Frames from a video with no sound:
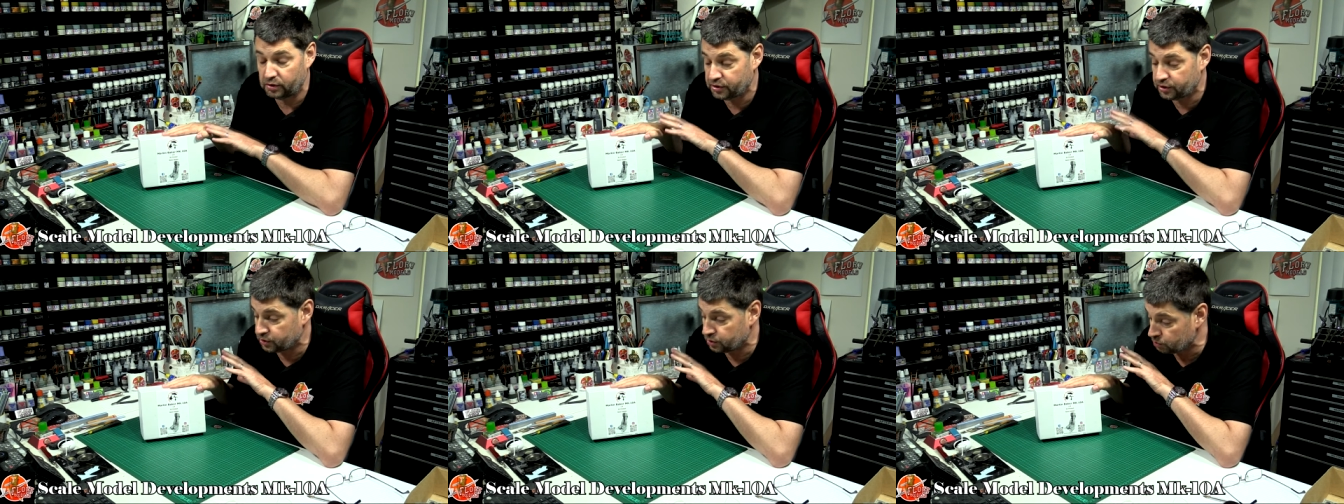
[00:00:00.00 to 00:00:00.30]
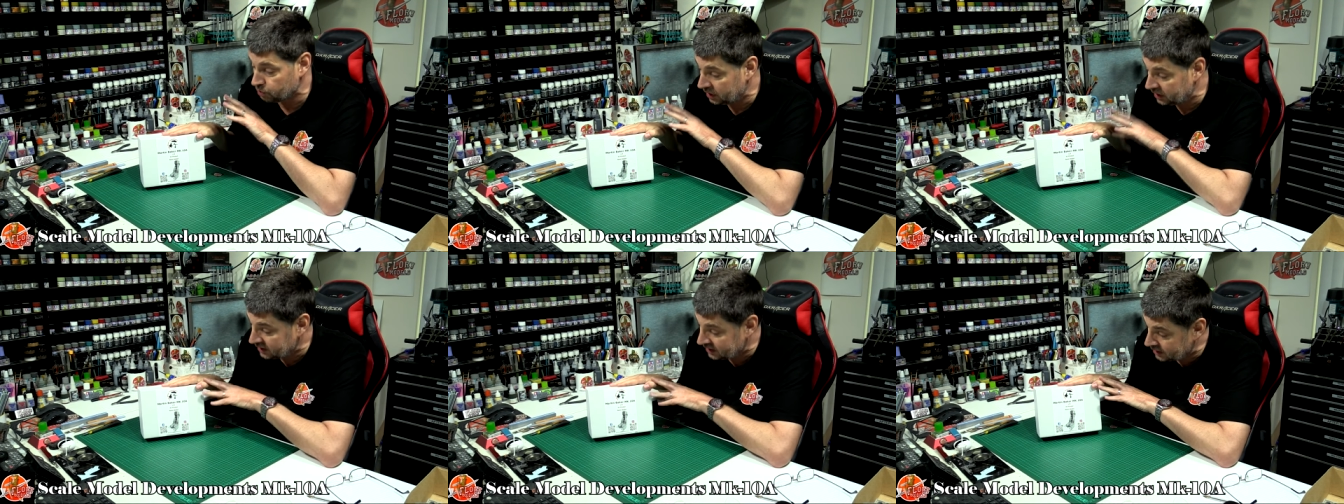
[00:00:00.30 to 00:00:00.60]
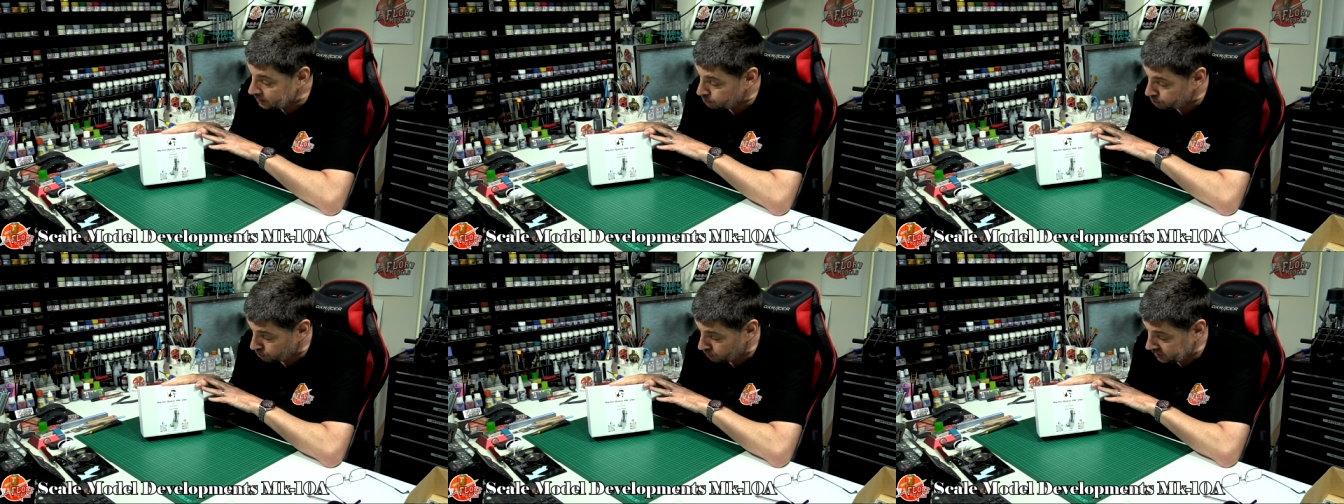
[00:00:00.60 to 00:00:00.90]
3D
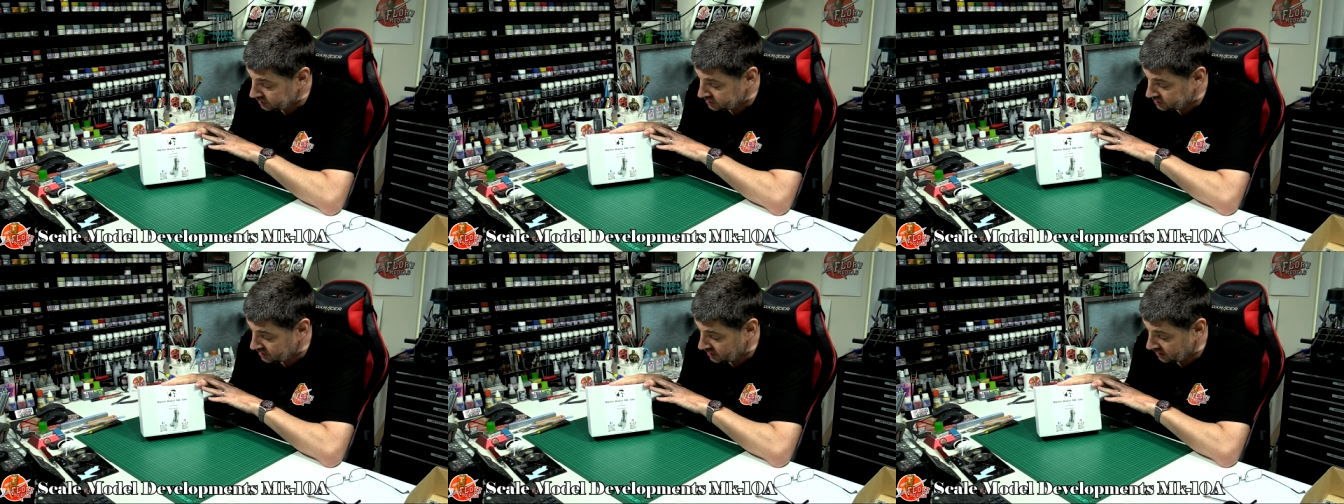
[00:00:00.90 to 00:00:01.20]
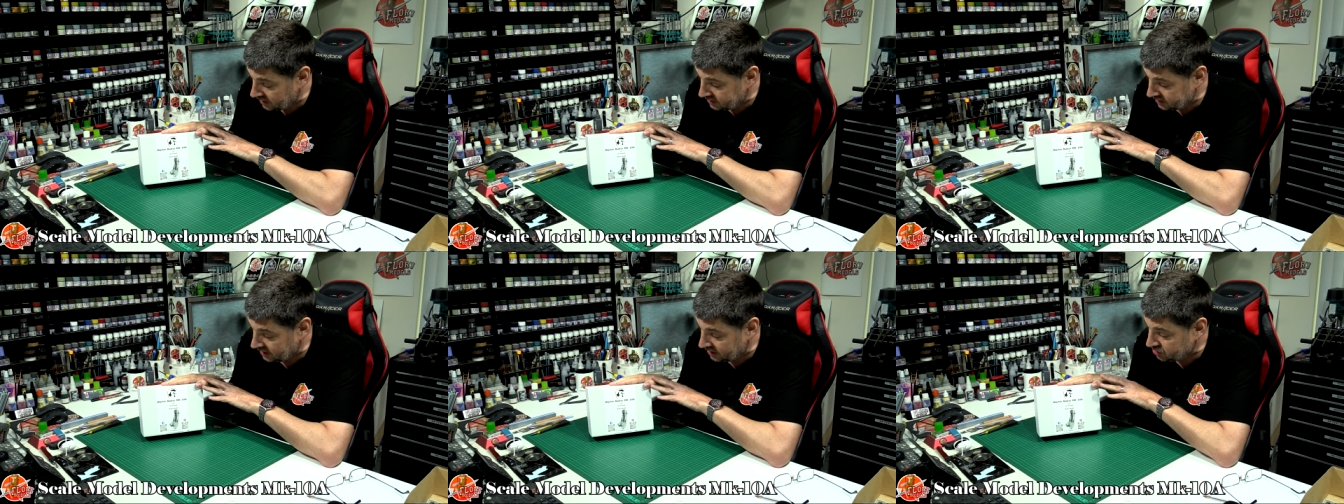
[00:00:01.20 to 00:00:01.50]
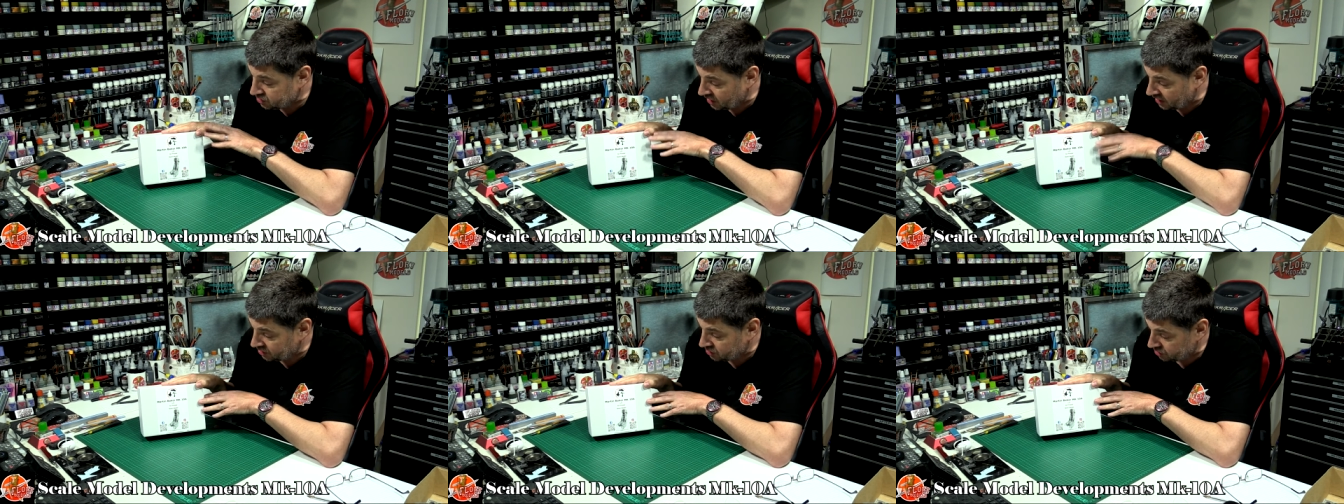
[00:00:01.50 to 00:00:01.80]
printed
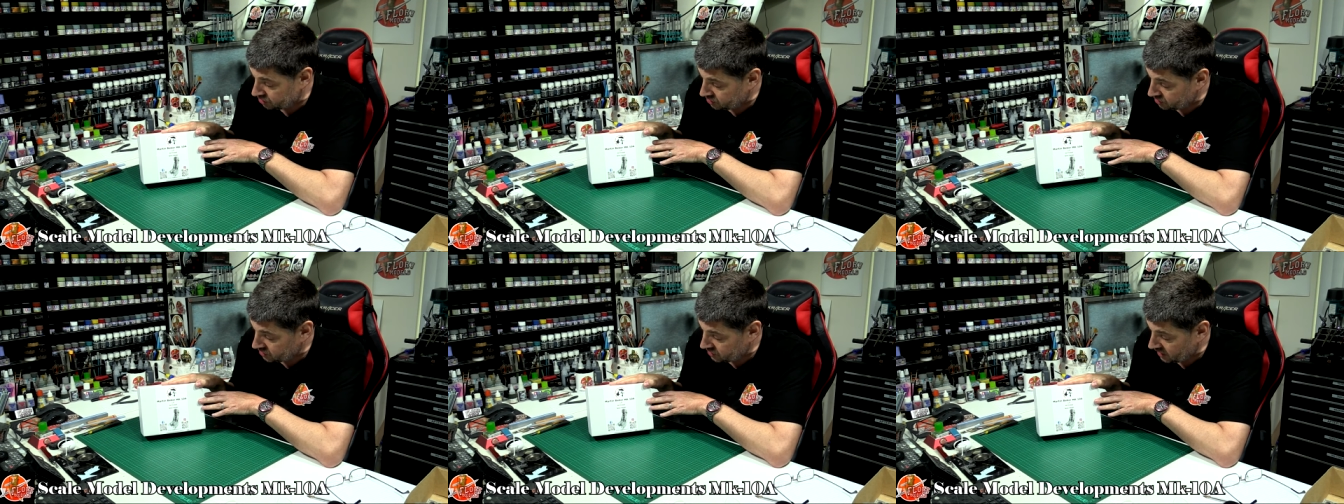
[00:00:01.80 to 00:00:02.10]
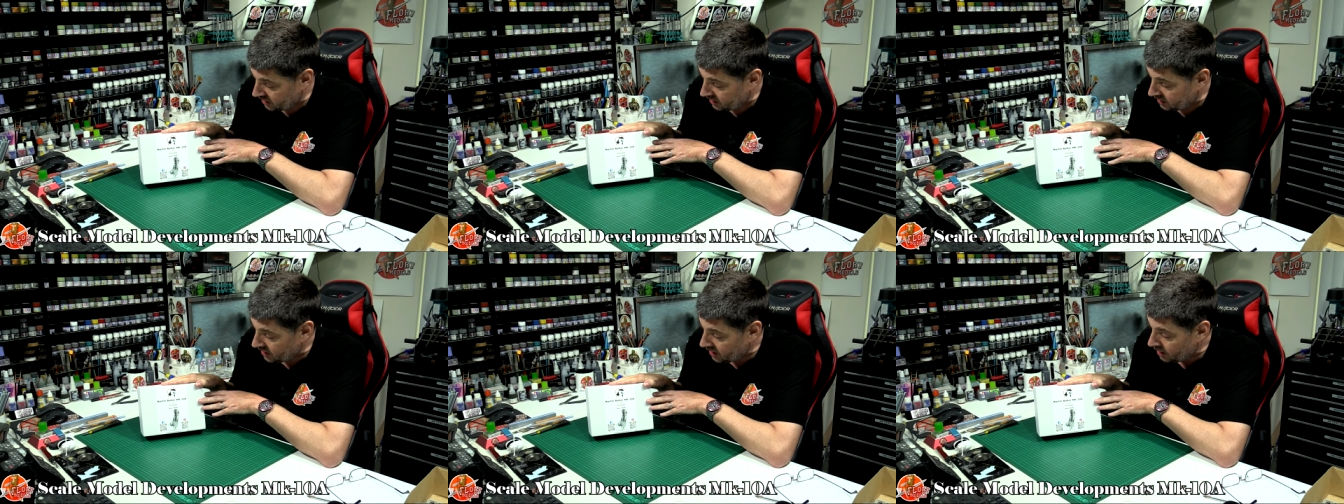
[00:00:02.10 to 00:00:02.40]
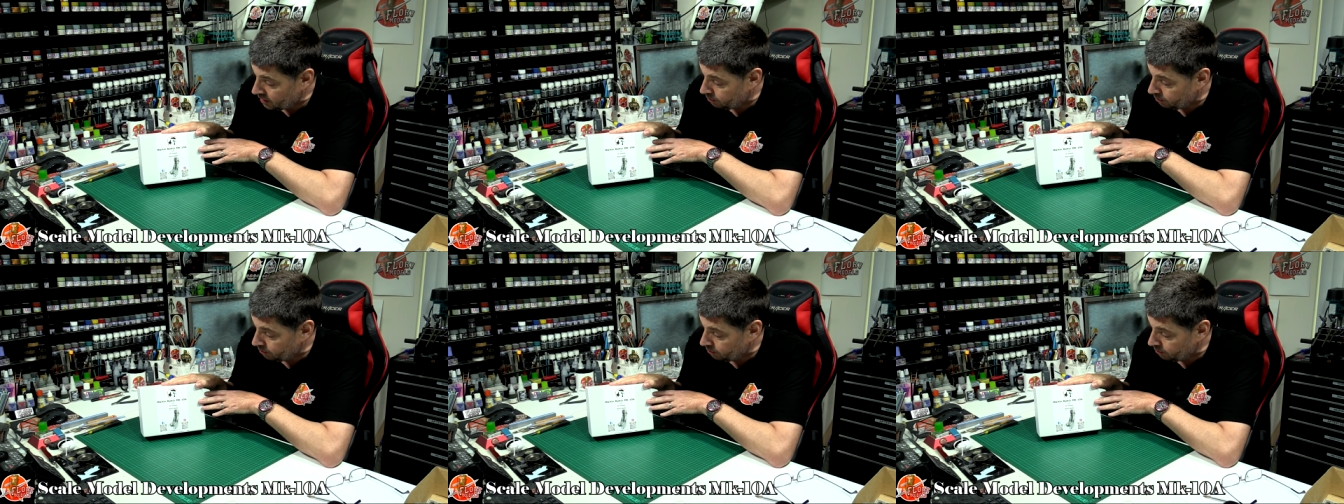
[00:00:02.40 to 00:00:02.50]
ejection seat